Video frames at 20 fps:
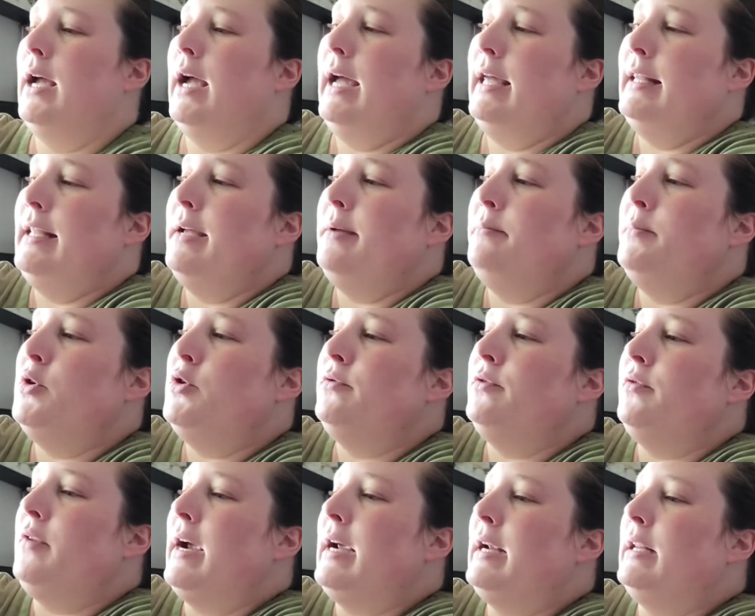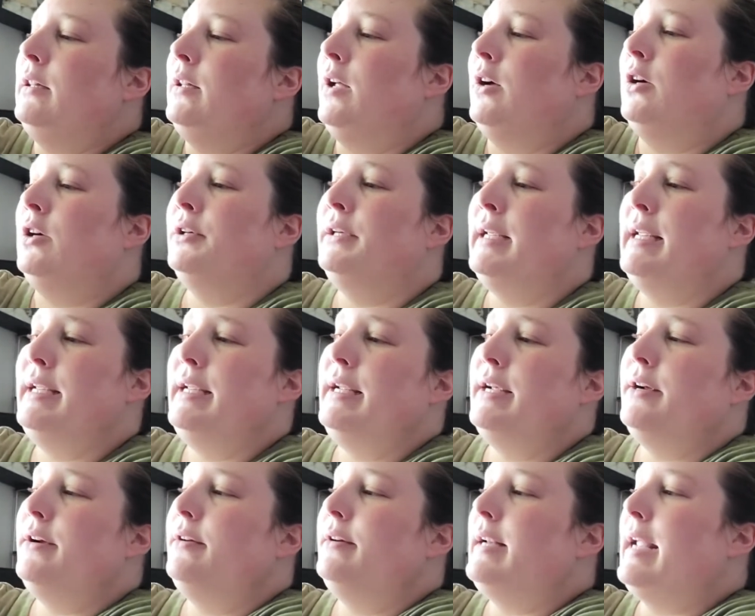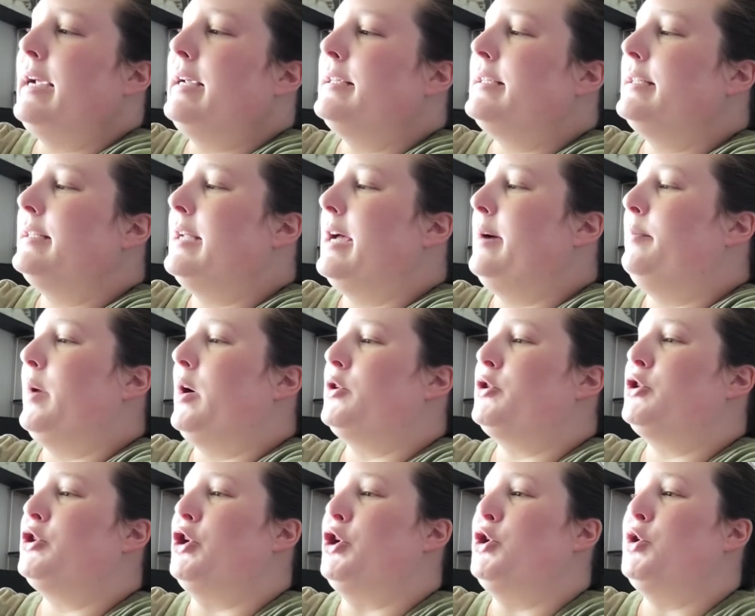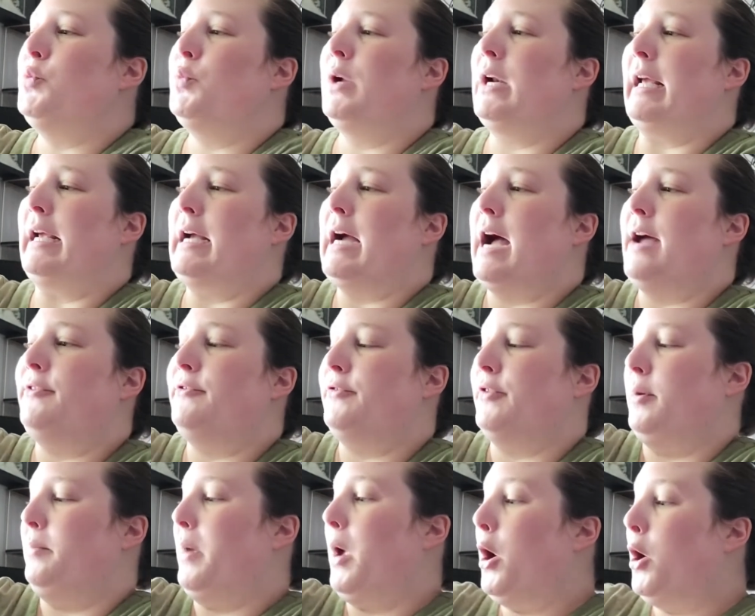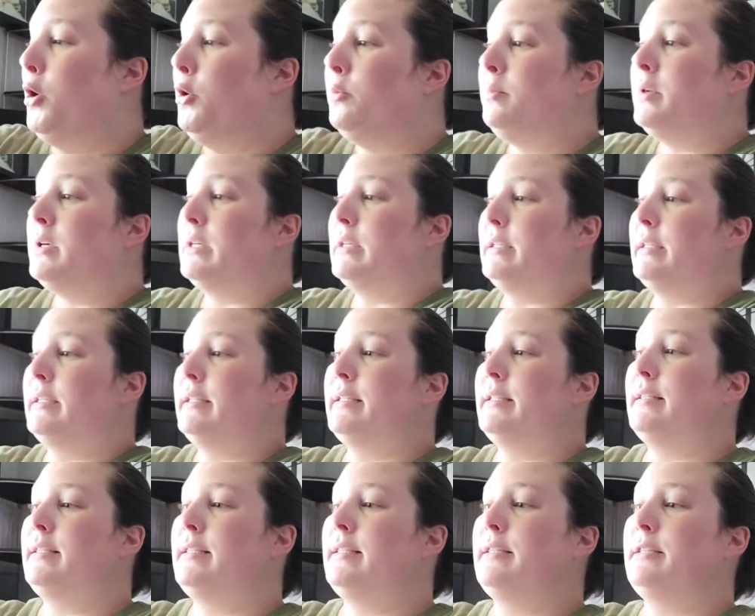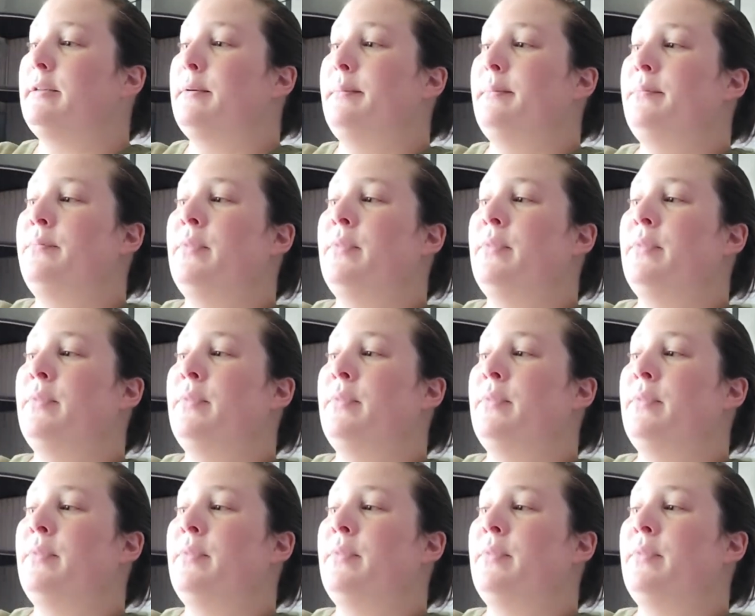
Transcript: And then moving right along here, next up, I'll show you what I got from Home Goods.